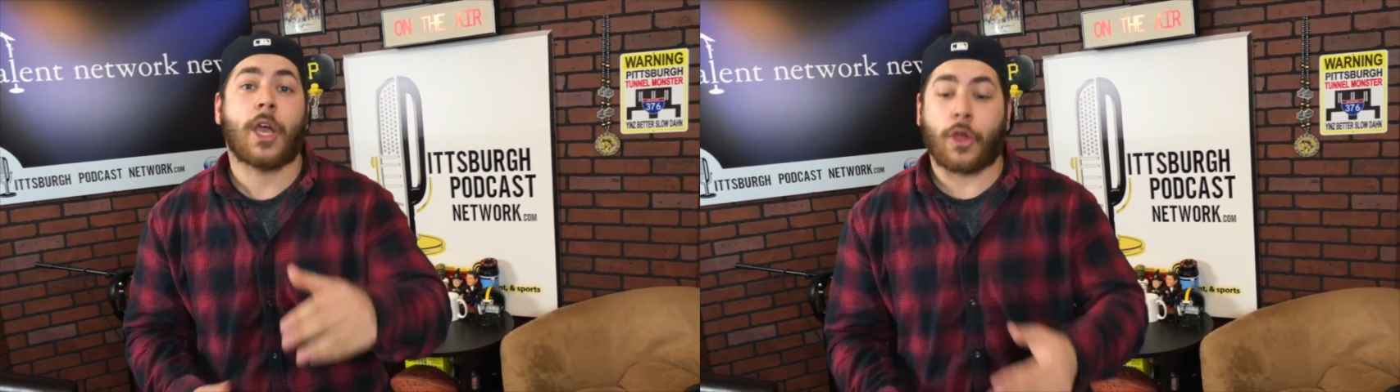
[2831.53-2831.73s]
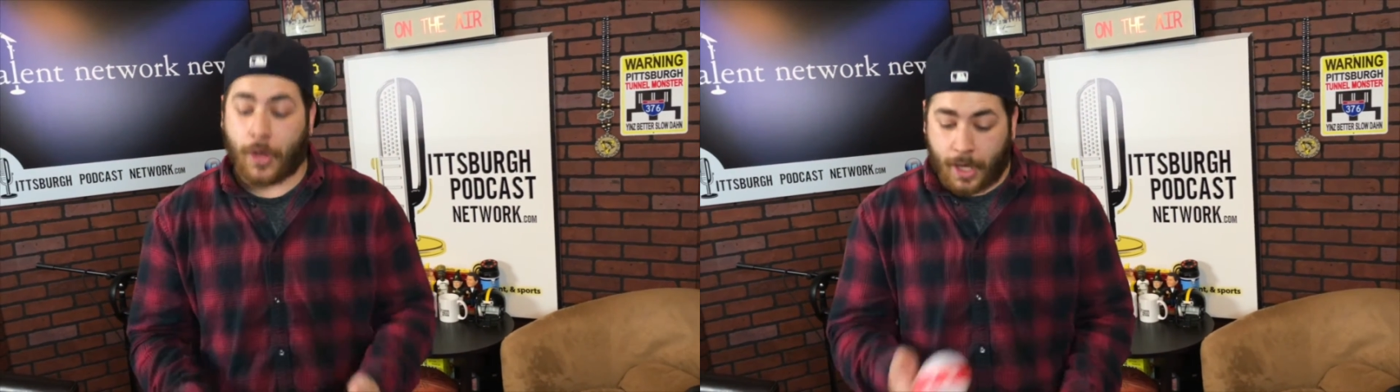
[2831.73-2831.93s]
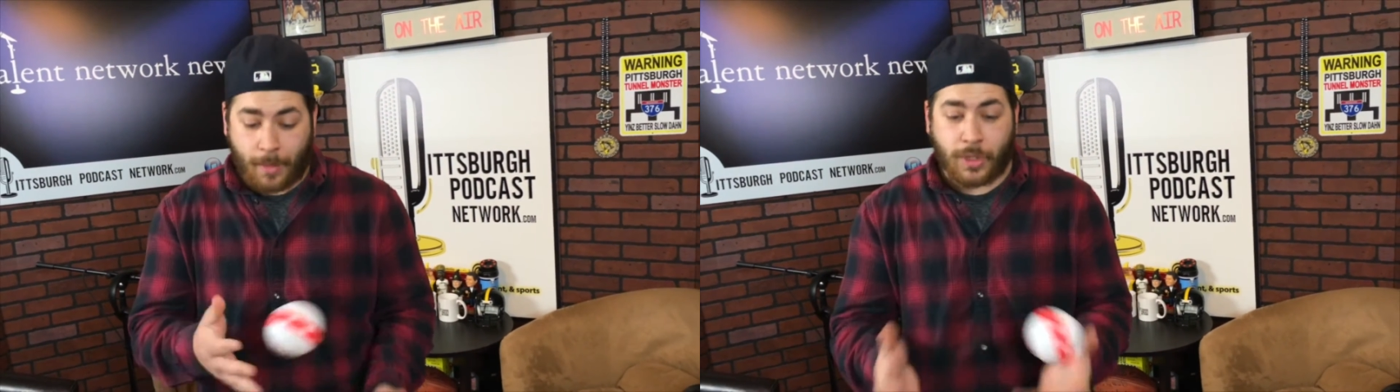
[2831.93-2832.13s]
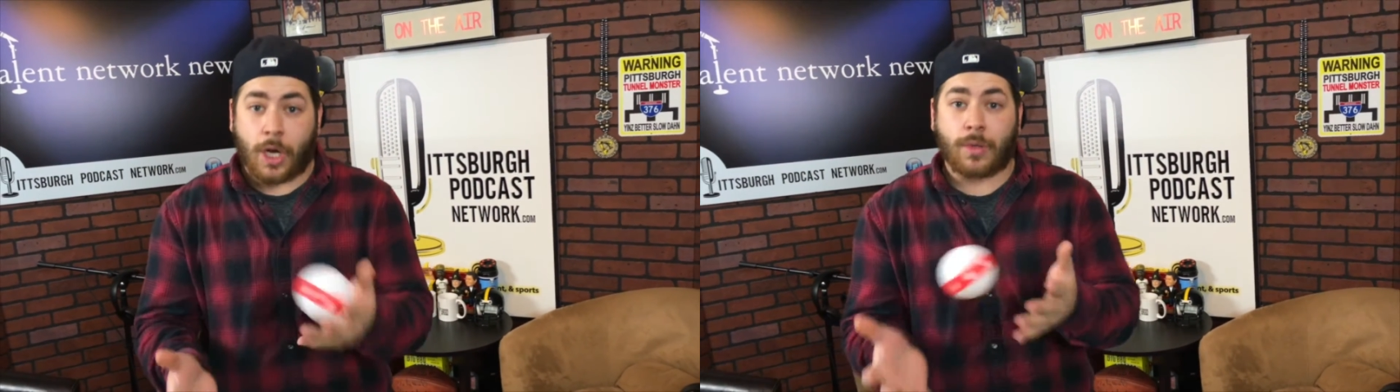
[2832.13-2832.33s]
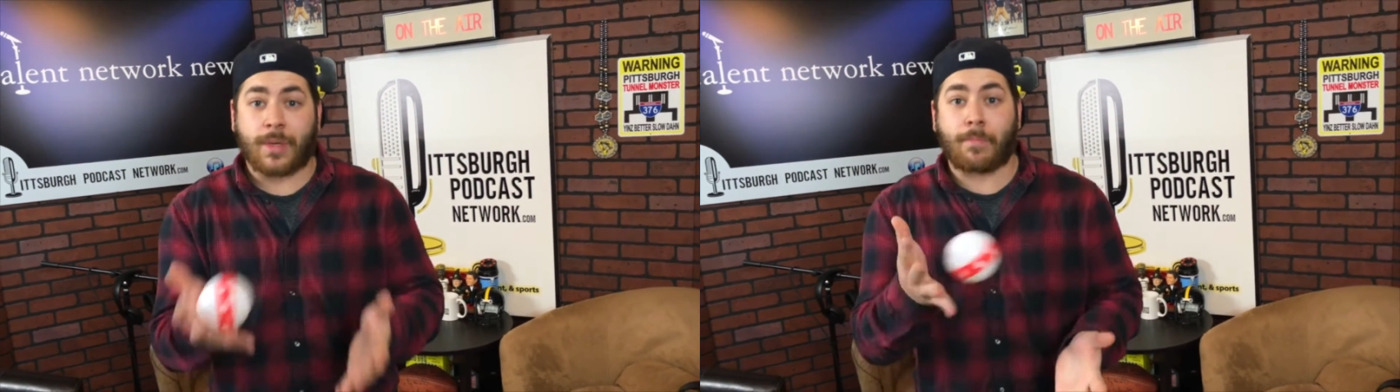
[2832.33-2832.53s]
You can come
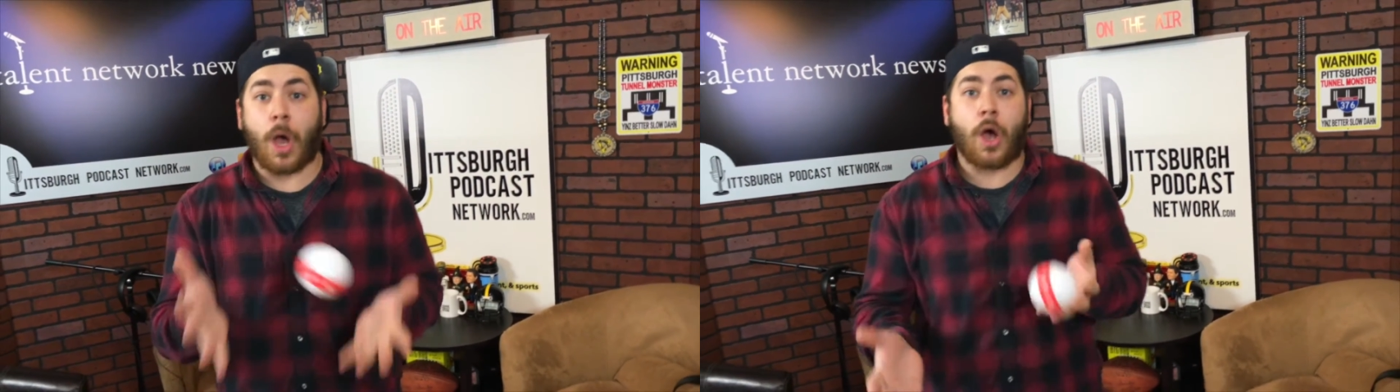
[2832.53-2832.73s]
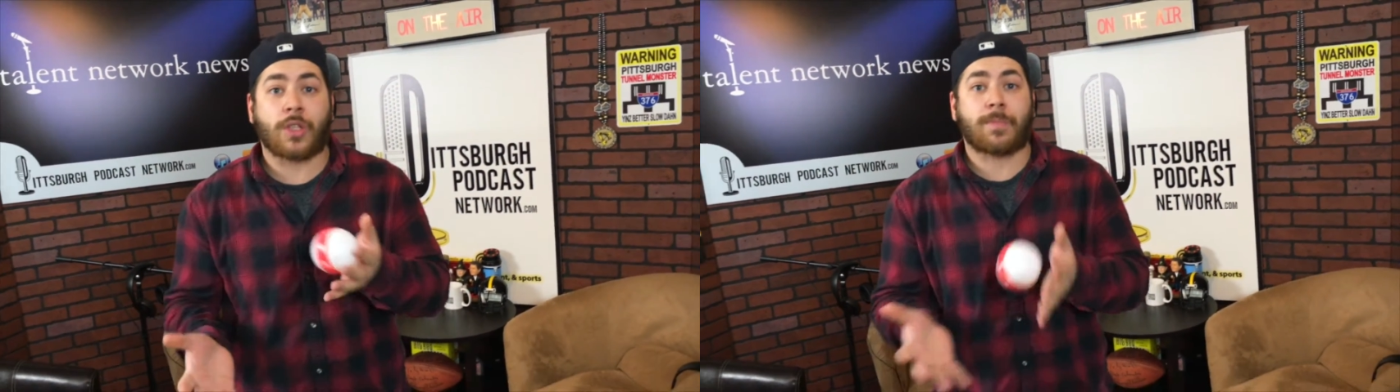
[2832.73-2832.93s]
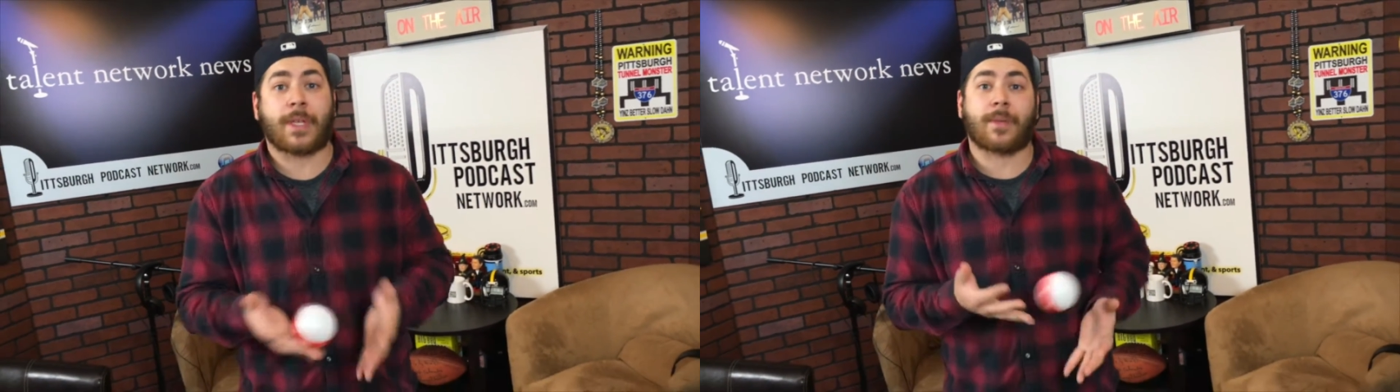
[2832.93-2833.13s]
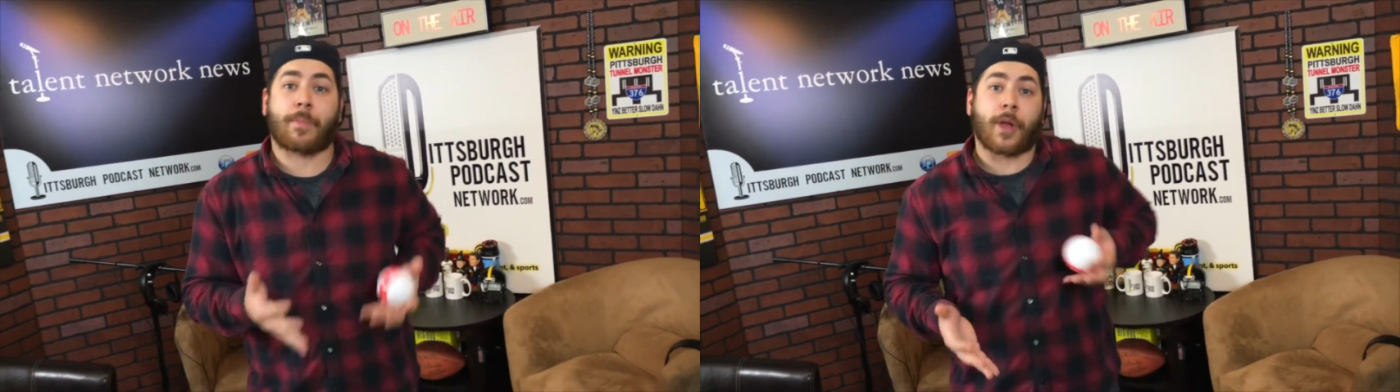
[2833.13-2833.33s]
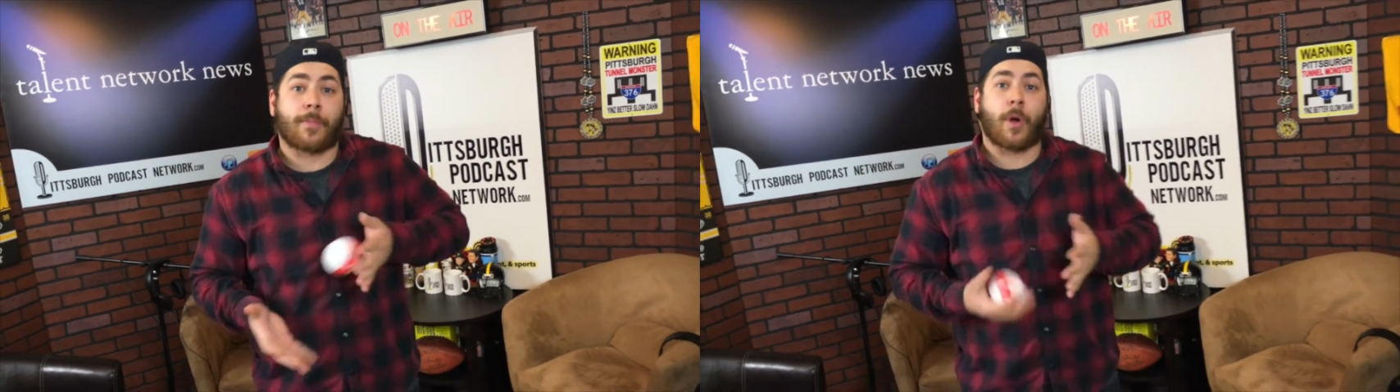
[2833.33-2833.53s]
juggle some balls, play some
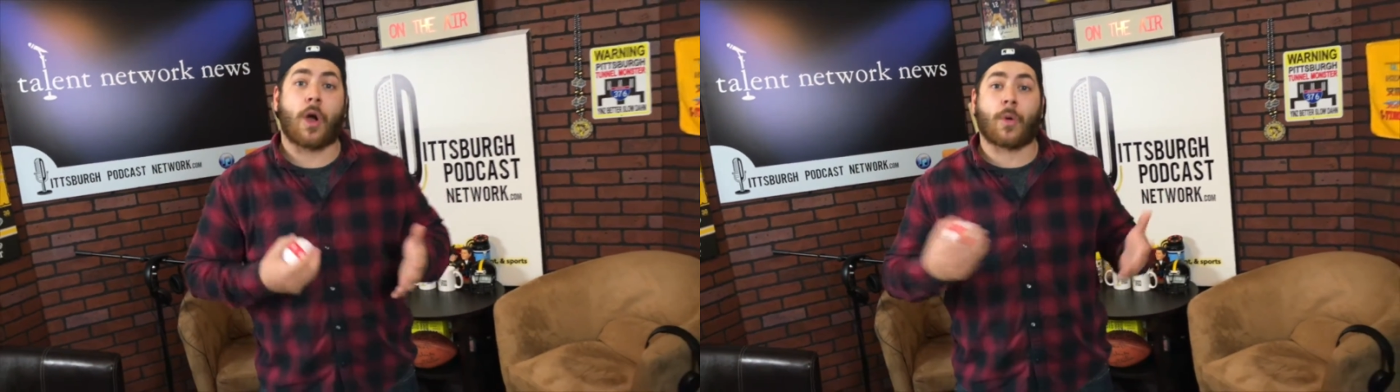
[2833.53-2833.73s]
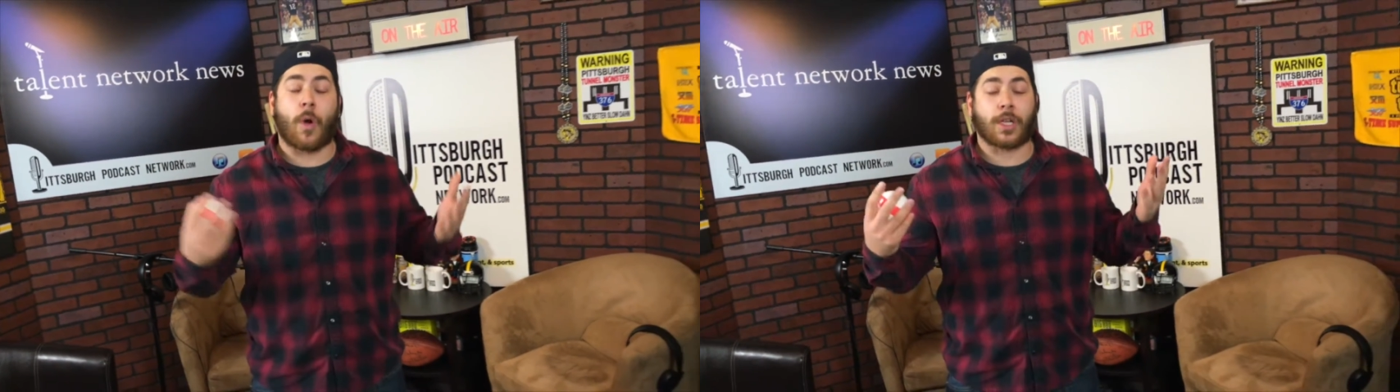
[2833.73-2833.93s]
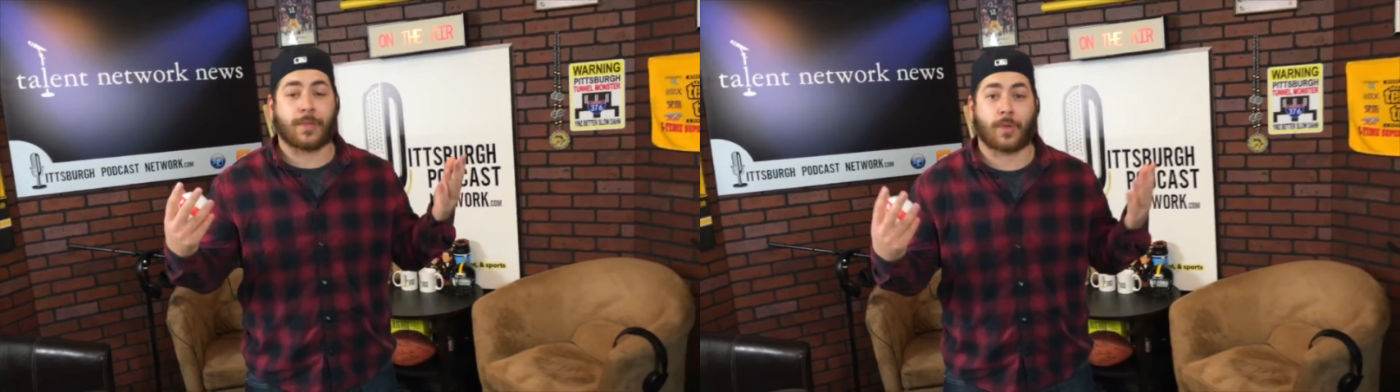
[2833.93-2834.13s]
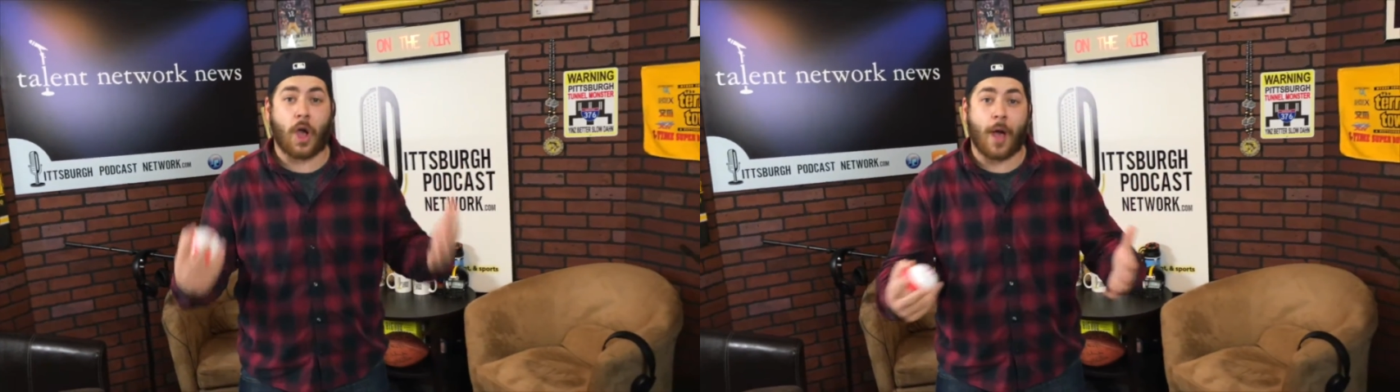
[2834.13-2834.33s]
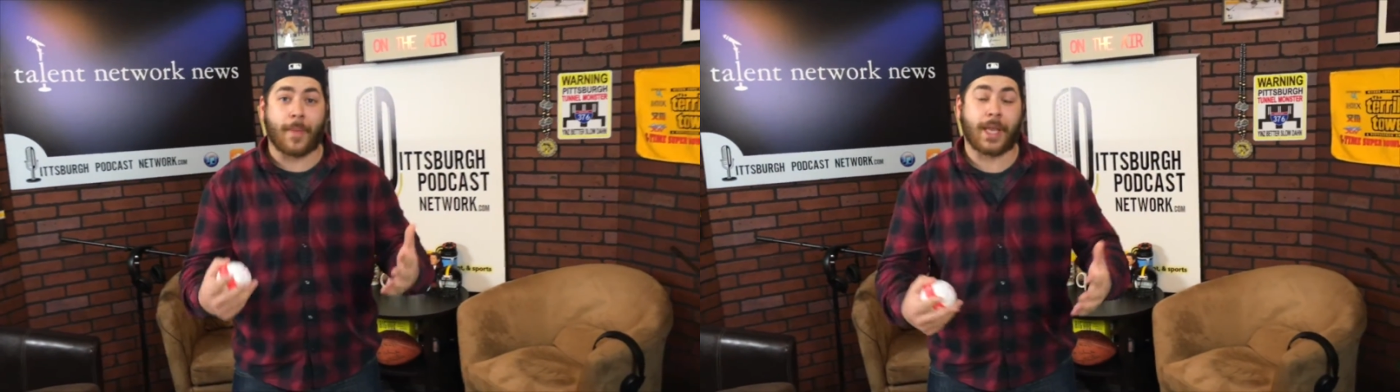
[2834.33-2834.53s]
beer pong, watch some
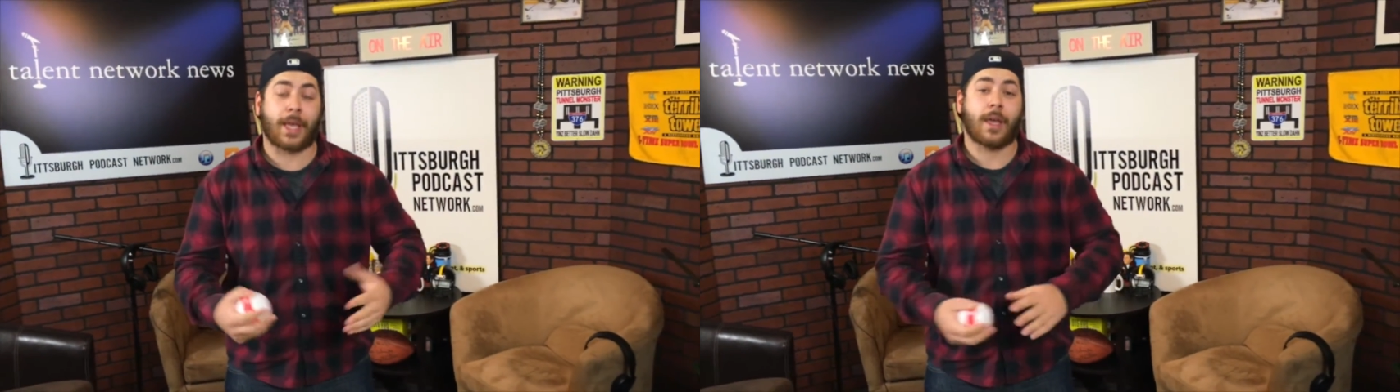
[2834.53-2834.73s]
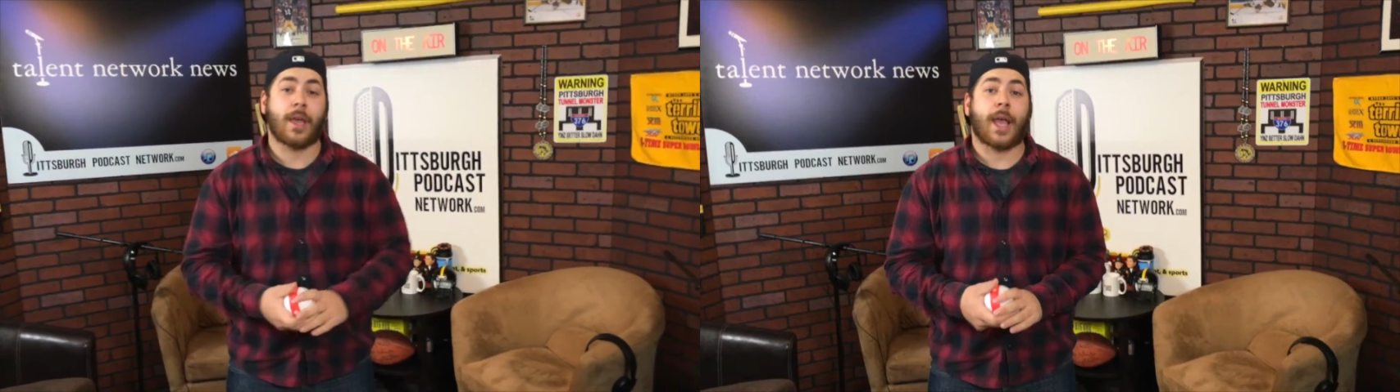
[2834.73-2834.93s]
comedy.